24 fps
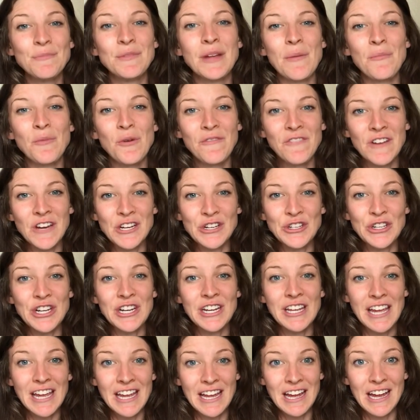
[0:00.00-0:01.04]
deprivation
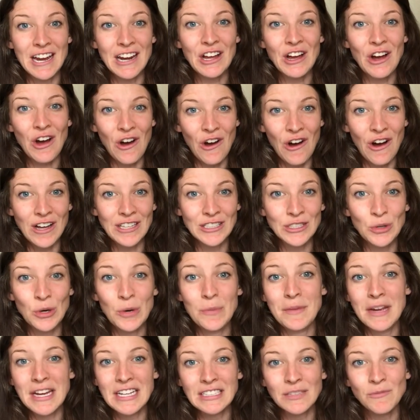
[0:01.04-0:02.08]
can cause or make